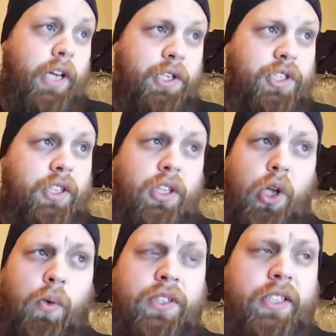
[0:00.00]
protection,
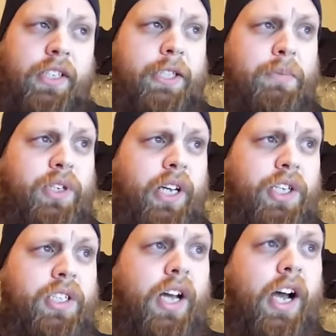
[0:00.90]
low resistance
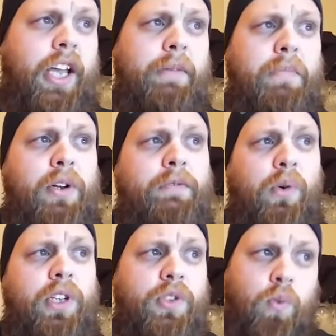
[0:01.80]
protection, high input
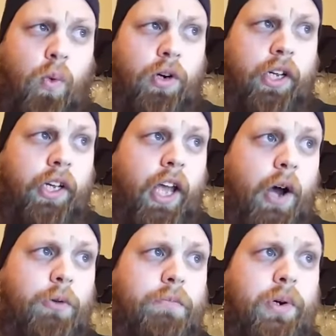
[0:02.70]
voltage warning,
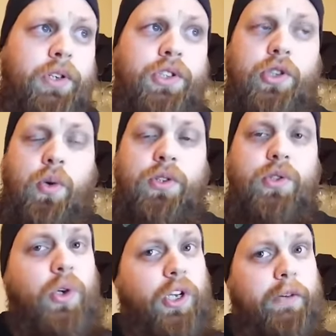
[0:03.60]
output short
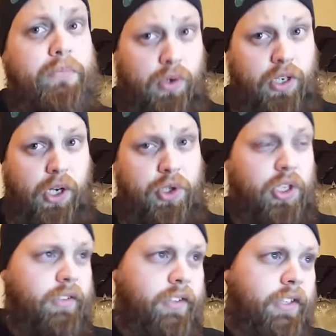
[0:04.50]
circuit
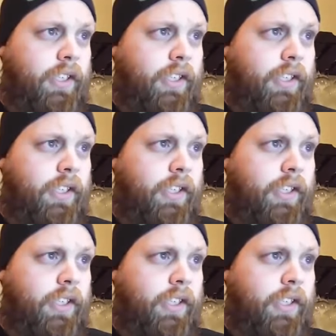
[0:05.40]
protection,